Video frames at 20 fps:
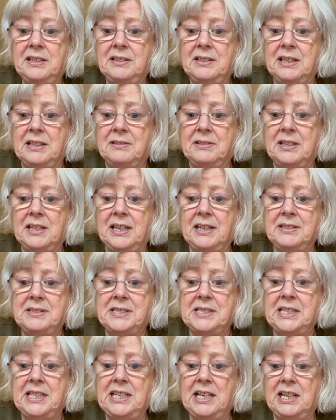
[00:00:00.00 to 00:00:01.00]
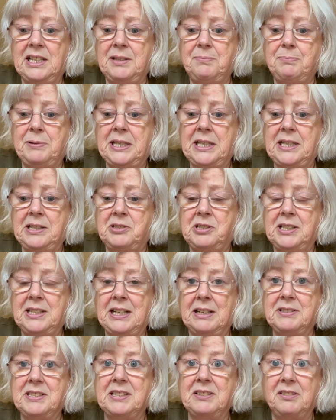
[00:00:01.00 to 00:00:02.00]
that CIPD,
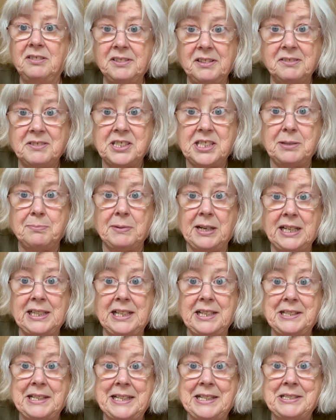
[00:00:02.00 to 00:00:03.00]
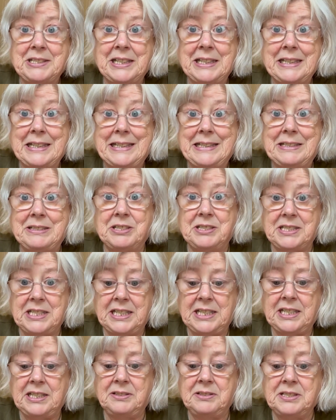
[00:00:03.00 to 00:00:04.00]
that's another demyelinating
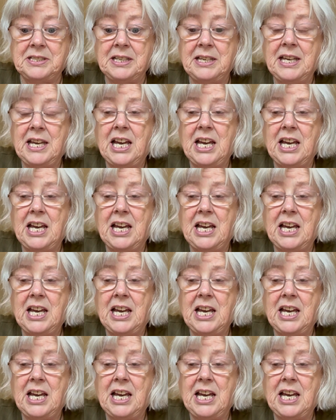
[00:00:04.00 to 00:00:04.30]
disease,